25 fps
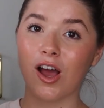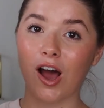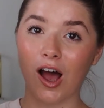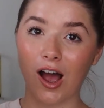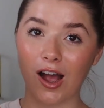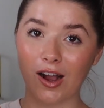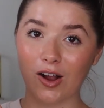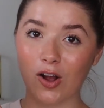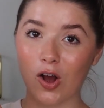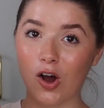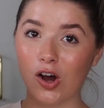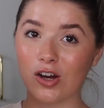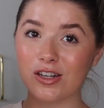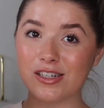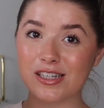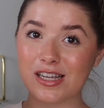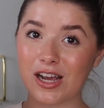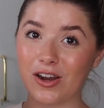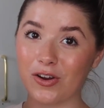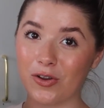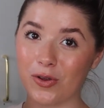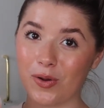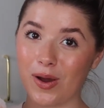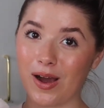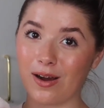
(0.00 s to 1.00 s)
I can't
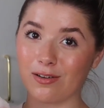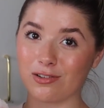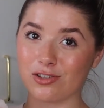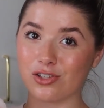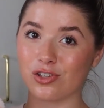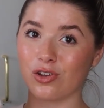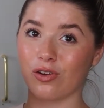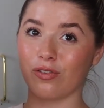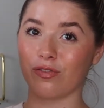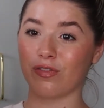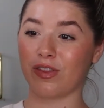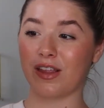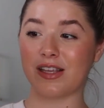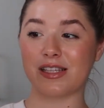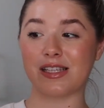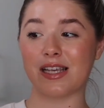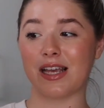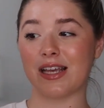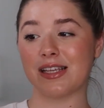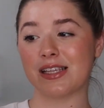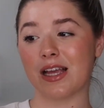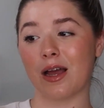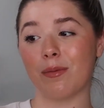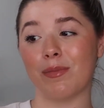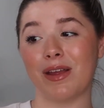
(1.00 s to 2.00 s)
tell you how soft this
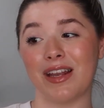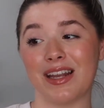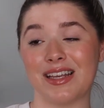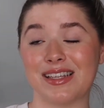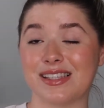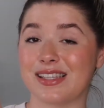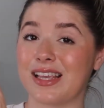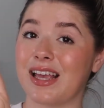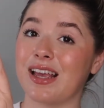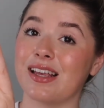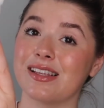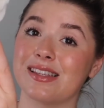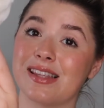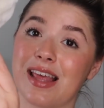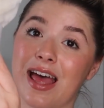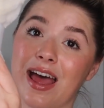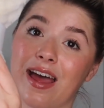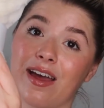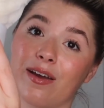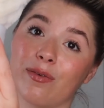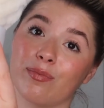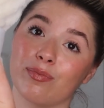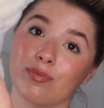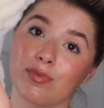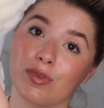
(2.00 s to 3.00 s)
is. I mean, it says
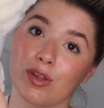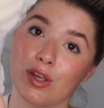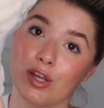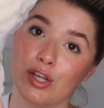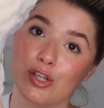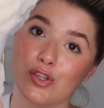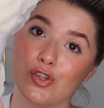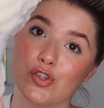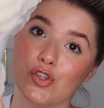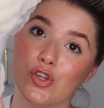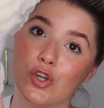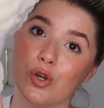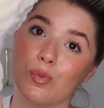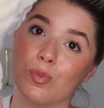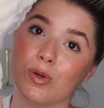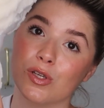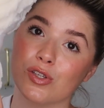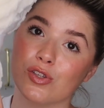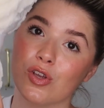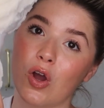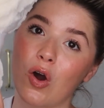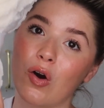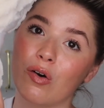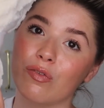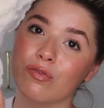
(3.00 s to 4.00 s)
there, super
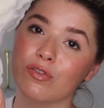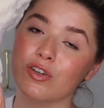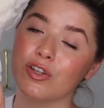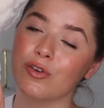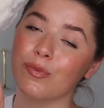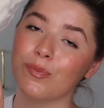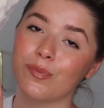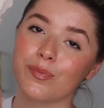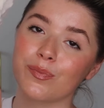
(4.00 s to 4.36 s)
soft.